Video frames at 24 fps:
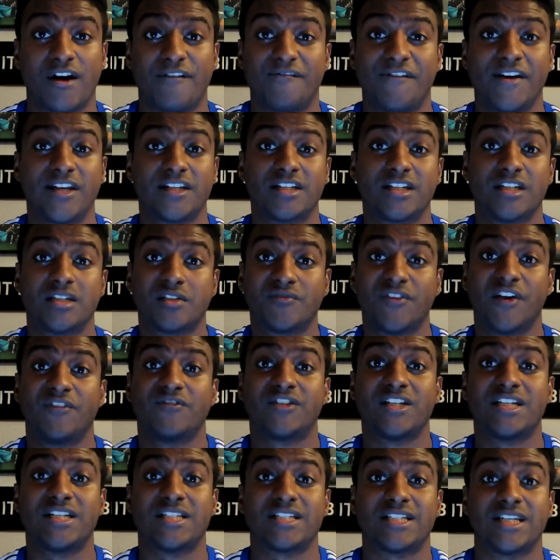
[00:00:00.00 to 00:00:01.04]
I think, since
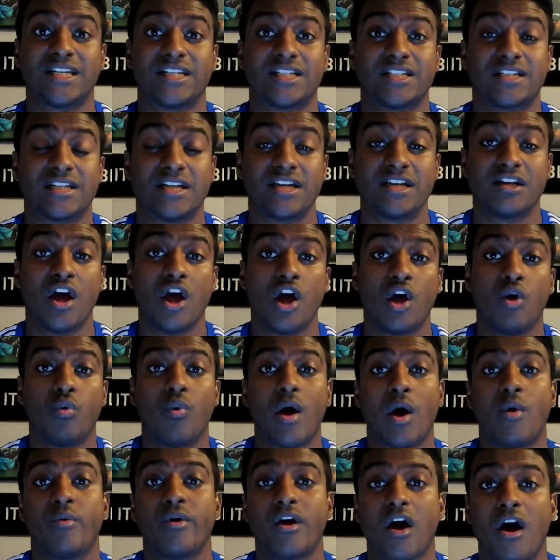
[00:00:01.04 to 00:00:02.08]
15-16
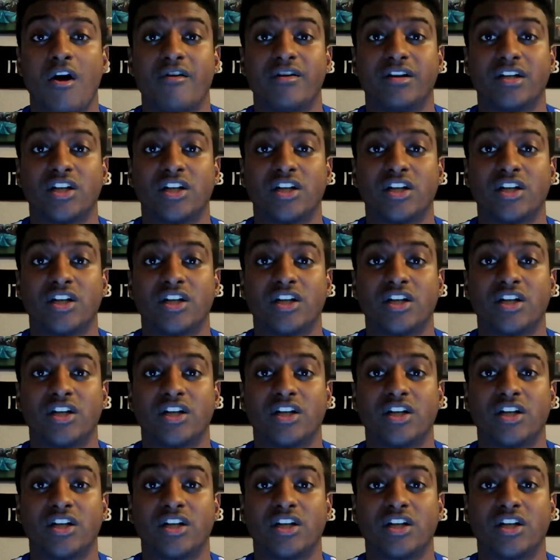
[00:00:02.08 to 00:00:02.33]
where we are